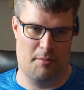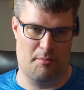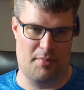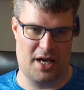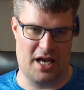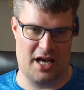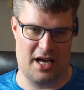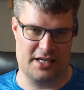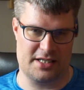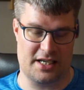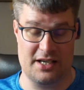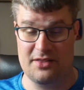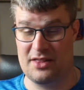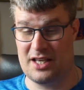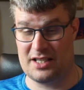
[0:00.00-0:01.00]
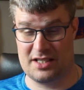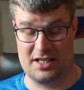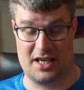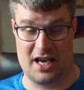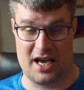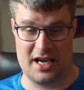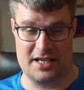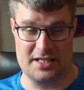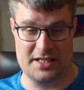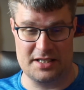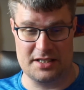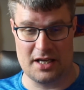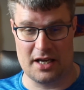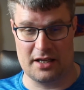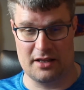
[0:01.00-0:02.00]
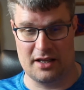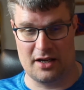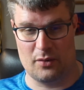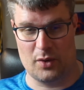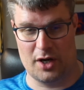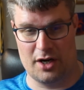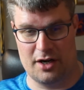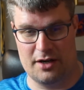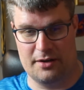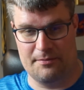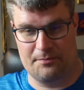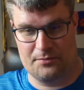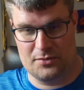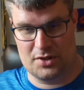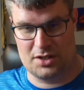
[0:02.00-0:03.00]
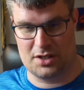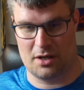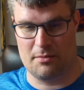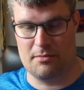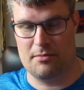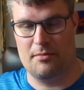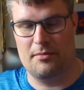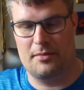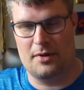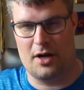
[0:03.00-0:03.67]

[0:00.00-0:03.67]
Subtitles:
But in this case, there were some